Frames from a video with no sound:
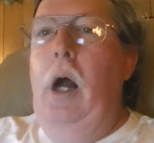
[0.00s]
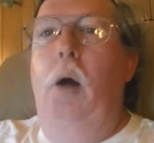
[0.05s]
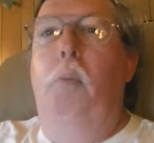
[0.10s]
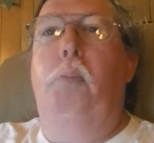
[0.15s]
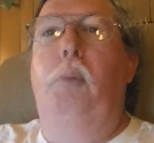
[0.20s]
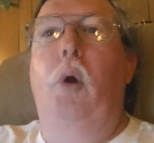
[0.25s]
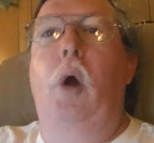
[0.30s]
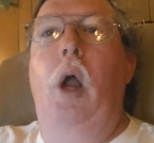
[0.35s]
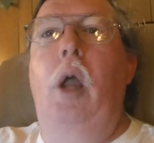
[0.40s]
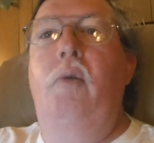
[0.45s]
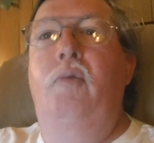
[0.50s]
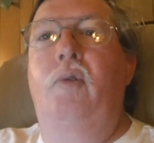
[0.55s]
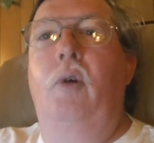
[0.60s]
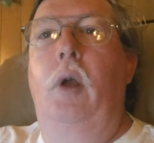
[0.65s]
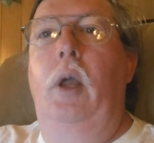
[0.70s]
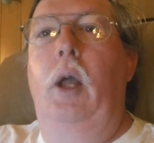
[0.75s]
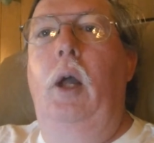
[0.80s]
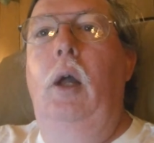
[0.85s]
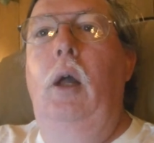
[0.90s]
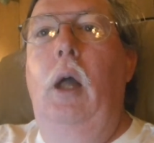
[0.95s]
pray for
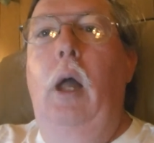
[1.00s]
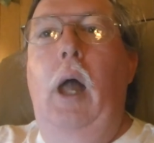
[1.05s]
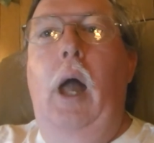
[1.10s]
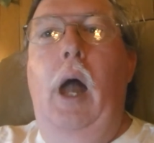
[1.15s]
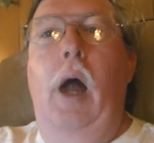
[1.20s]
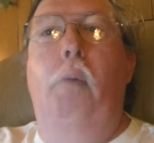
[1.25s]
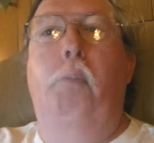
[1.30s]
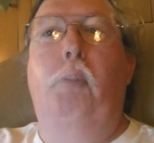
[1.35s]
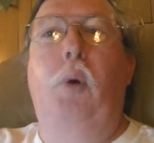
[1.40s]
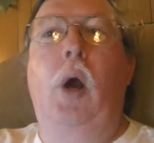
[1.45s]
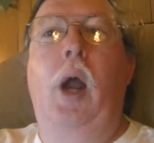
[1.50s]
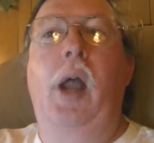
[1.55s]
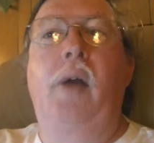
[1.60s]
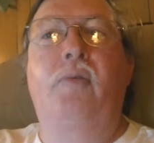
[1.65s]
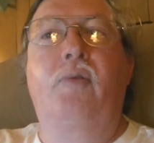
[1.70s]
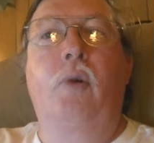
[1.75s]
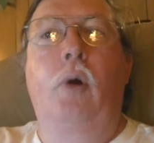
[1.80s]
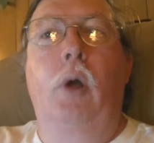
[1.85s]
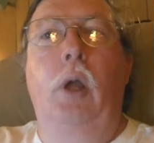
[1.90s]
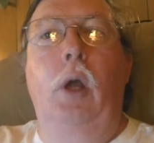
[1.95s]
you.
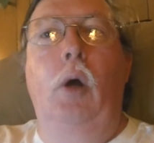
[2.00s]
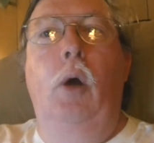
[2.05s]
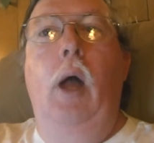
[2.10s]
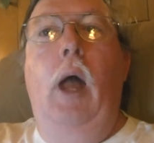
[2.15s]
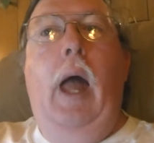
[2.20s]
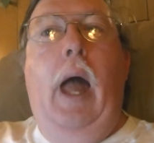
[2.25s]
You